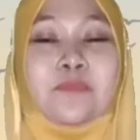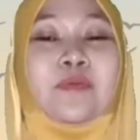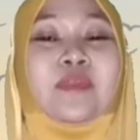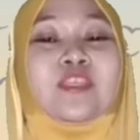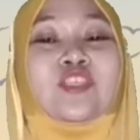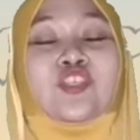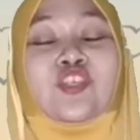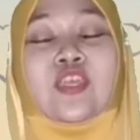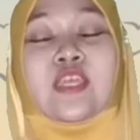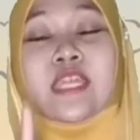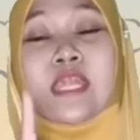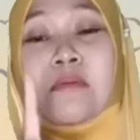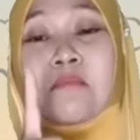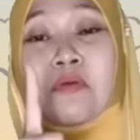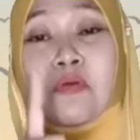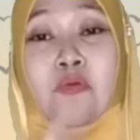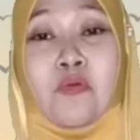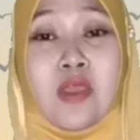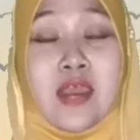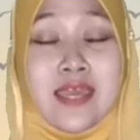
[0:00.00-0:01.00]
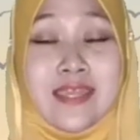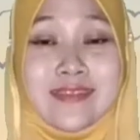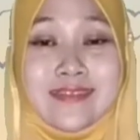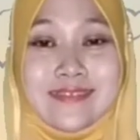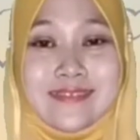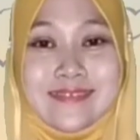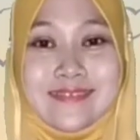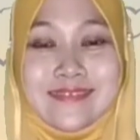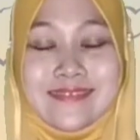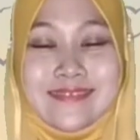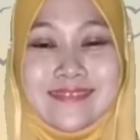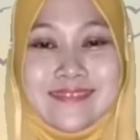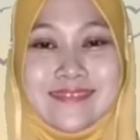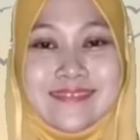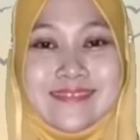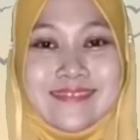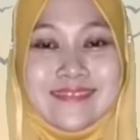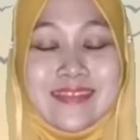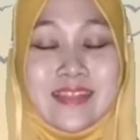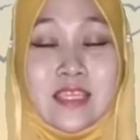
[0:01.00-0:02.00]
Picture number 1.
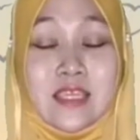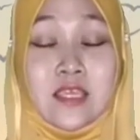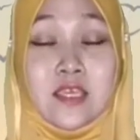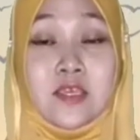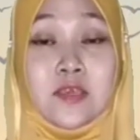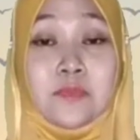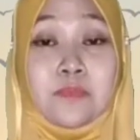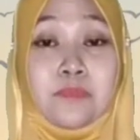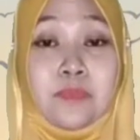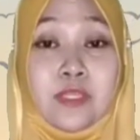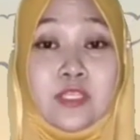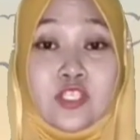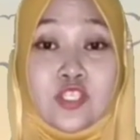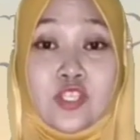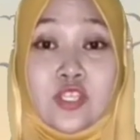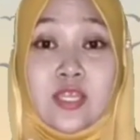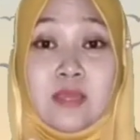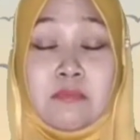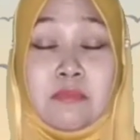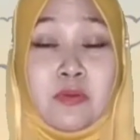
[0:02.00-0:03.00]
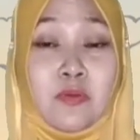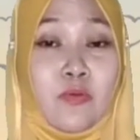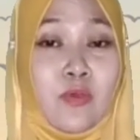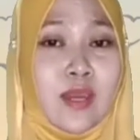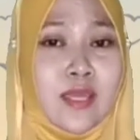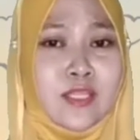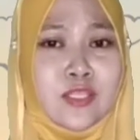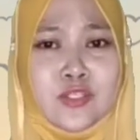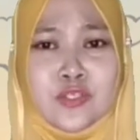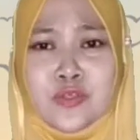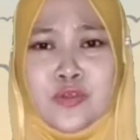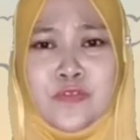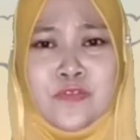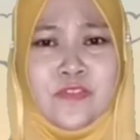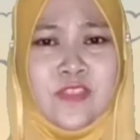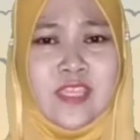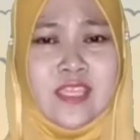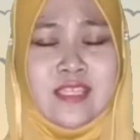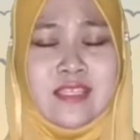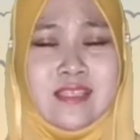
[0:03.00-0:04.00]
Picture number 1, do you
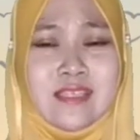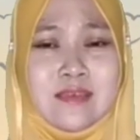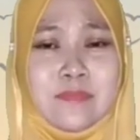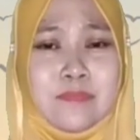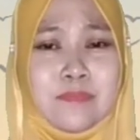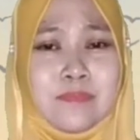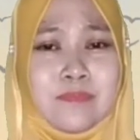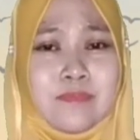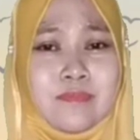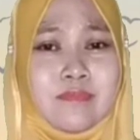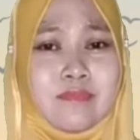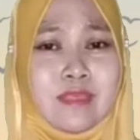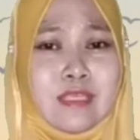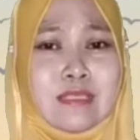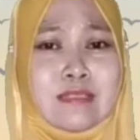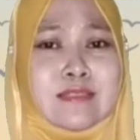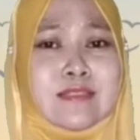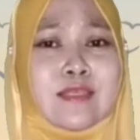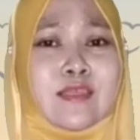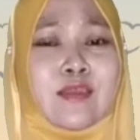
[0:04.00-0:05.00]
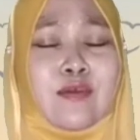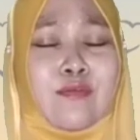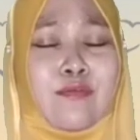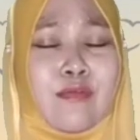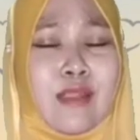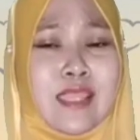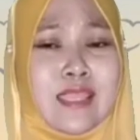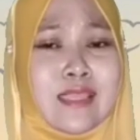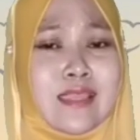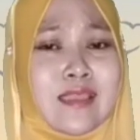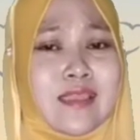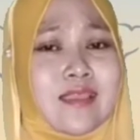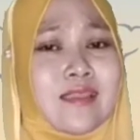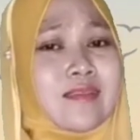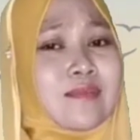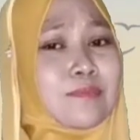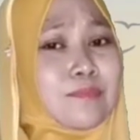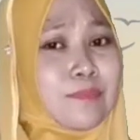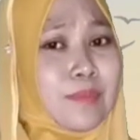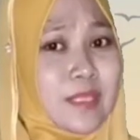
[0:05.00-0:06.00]
think is the correct
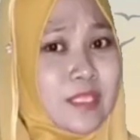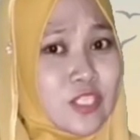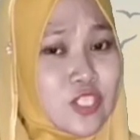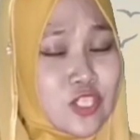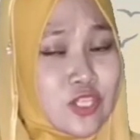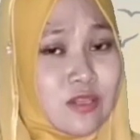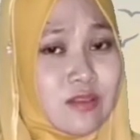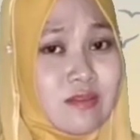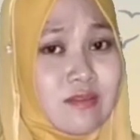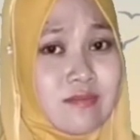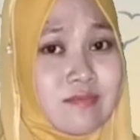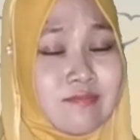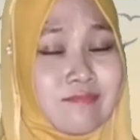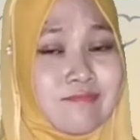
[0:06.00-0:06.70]
picture?